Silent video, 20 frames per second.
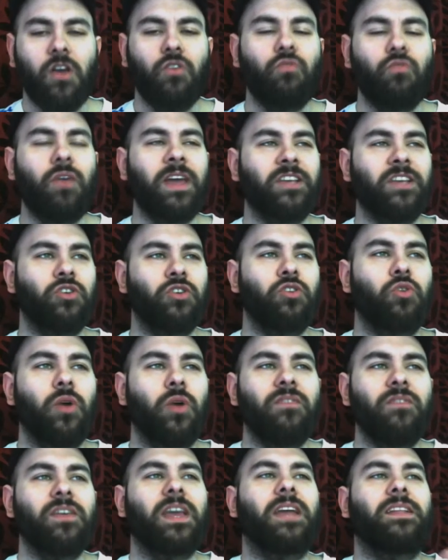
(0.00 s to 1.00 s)
Right, so you don't
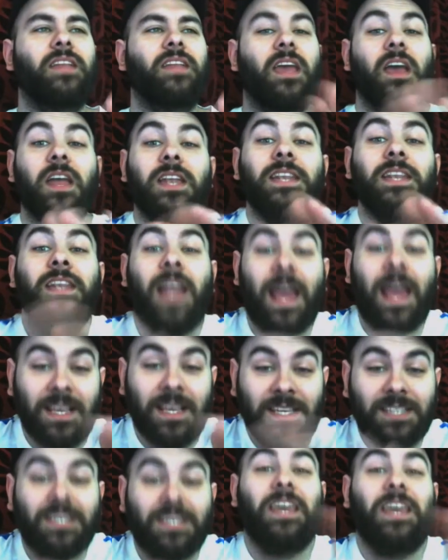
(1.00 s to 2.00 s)
even get to
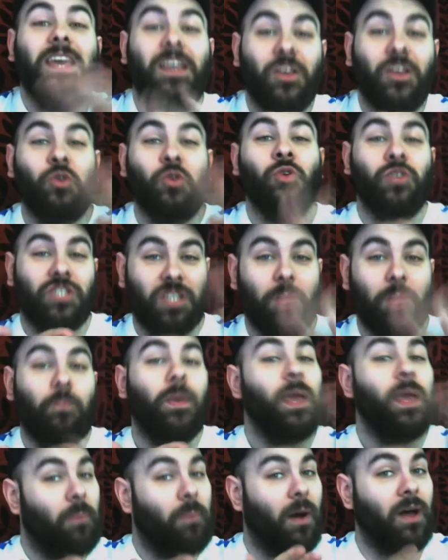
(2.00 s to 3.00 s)
nicely use the
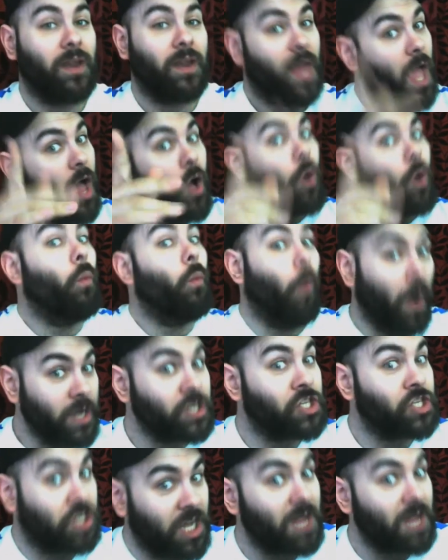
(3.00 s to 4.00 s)
paper. One
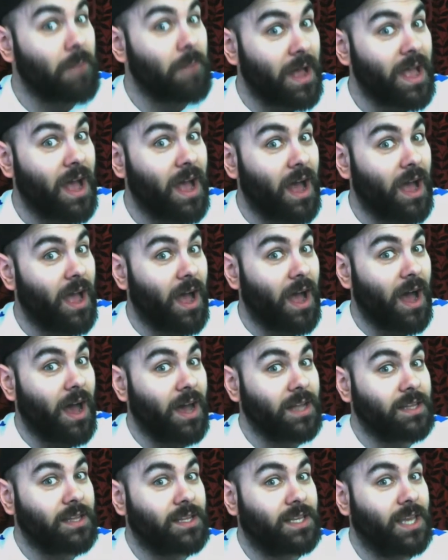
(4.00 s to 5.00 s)
sheet, may I add.